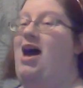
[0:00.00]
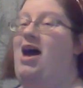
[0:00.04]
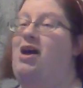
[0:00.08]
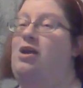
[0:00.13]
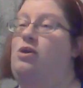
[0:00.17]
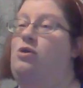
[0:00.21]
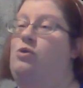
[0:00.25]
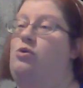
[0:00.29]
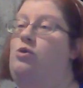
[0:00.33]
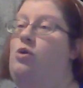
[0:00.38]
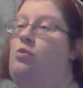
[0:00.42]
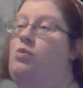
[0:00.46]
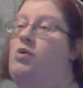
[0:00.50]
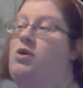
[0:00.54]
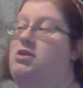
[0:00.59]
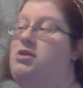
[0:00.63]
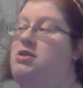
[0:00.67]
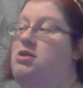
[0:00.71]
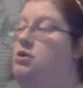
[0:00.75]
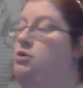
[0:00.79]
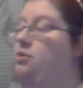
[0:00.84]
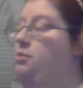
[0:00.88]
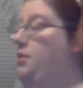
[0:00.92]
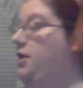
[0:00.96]
I don't know what
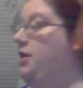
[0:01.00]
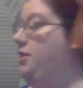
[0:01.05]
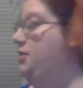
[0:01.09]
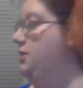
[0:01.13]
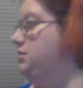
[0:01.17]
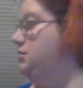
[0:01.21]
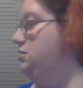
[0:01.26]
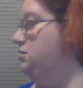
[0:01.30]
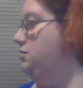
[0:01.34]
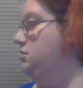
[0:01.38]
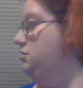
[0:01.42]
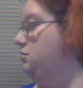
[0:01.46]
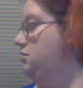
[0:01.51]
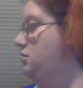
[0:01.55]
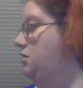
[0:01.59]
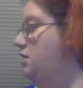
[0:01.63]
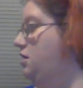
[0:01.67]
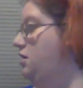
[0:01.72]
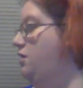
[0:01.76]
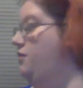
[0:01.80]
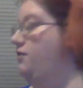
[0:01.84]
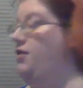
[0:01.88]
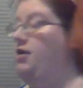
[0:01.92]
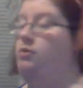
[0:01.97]
to do about this.
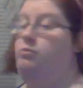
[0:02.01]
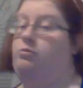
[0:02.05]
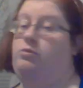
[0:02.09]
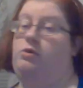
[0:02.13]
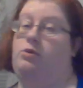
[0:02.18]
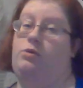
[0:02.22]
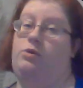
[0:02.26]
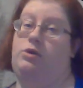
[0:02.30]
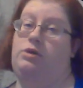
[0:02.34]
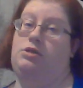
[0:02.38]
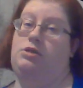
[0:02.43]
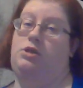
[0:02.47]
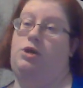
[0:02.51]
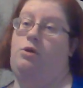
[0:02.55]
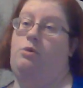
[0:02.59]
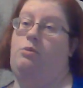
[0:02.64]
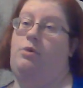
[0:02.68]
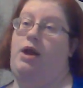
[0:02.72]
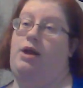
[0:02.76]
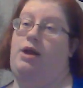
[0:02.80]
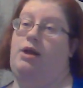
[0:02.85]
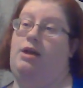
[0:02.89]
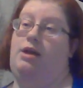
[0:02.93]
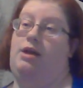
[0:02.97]
I'm going to go
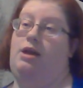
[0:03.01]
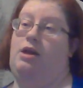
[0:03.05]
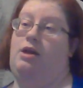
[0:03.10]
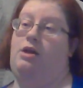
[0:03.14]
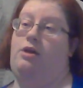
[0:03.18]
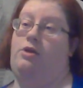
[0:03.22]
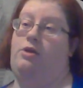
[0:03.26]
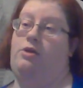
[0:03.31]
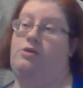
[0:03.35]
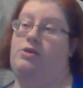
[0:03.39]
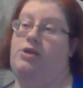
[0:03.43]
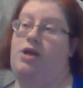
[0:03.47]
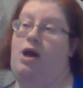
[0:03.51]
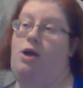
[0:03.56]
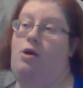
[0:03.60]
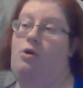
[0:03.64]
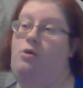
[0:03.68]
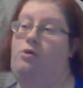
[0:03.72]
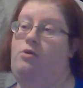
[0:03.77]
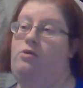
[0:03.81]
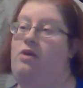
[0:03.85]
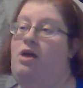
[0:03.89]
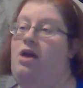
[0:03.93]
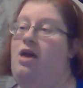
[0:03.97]
back and get another
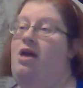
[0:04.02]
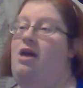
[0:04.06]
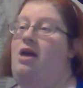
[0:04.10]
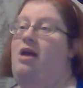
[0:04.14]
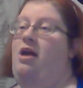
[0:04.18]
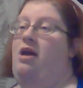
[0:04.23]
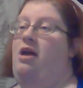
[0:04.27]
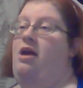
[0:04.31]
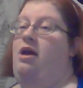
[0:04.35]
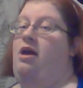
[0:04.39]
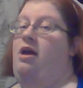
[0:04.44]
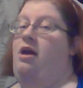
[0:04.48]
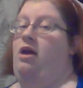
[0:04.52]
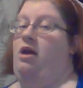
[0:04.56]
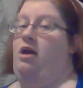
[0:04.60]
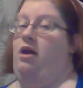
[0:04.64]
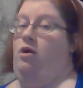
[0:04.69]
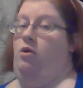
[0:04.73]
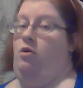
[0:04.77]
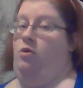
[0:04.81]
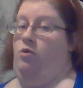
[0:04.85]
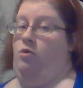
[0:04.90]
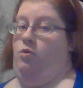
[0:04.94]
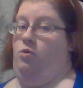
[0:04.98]
towel,
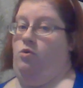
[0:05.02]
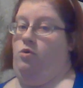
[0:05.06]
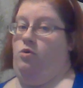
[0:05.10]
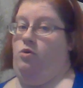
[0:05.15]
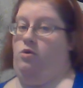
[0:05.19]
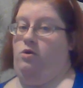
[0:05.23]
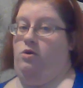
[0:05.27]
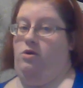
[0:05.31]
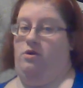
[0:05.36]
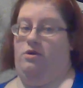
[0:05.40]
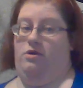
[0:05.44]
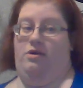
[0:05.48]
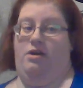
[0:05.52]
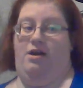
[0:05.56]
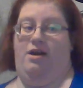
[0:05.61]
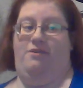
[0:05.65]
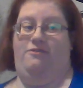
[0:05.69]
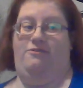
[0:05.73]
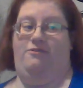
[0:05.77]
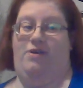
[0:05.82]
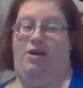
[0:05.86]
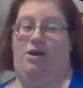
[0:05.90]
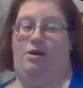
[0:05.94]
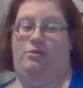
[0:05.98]
or I
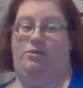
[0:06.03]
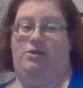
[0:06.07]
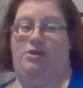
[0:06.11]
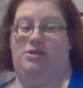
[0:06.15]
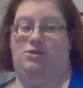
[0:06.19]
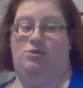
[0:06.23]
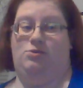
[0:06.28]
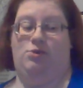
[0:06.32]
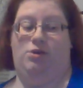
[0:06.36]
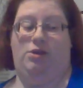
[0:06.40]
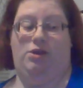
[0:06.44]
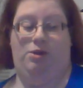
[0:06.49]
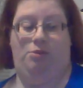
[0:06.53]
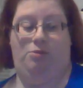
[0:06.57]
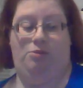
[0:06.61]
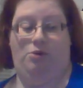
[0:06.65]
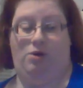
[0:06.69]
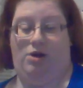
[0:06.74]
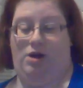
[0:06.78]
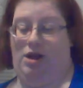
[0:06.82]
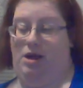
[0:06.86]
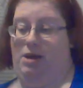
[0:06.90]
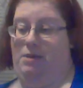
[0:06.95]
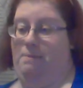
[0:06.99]
found this really
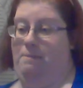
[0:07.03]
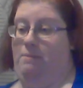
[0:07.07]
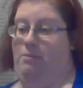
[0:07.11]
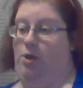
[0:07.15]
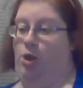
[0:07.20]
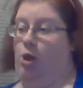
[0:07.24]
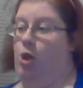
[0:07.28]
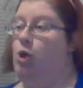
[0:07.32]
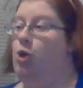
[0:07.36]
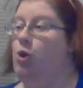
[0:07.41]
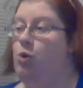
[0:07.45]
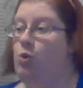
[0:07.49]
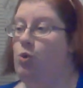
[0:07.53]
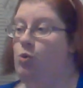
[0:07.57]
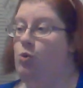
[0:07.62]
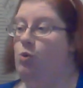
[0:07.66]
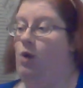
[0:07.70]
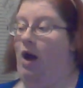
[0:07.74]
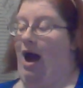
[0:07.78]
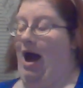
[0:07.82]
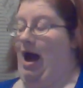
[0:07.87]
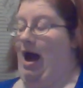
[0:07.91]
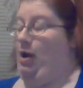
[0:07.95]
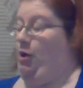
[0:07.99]
pretty
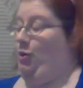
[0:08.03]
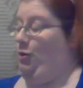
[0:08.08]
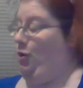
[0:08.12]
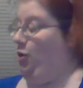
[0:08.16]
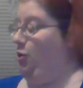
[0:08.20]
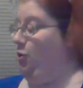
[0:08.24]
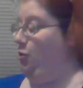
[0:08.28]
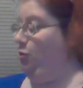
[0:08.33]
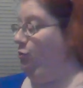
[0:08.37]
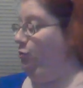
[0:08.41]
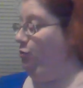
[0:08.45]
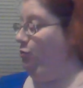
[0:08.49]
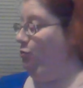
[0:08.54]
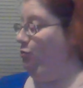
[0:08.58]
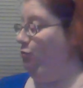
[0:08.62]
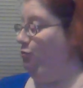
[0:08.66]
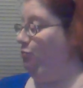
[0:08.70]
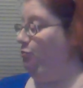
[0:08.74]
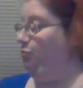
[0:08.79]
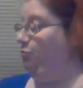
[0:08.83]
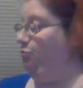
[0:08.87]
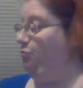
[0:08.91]
blue. I don't know.